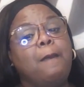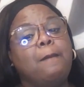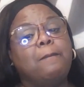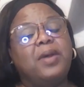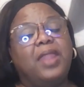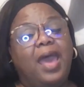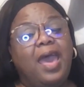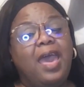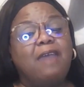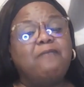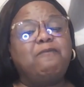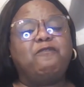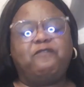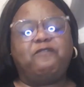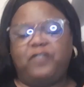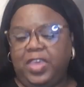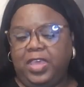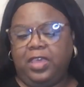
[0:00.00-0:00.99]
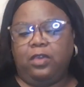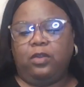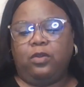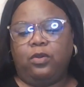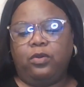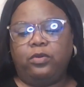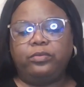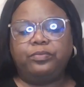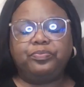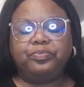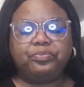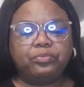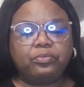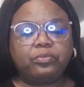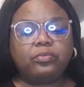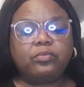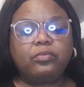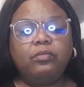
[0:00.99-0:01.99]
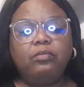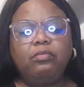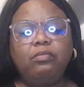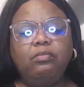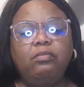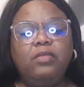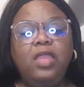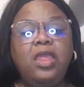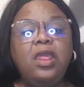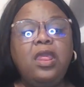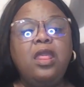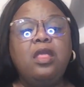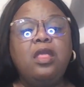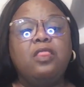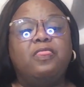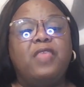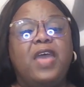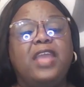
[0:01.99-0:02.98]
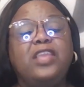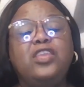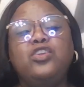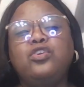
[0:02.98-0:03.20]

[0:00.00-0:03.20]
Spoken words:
But I feel that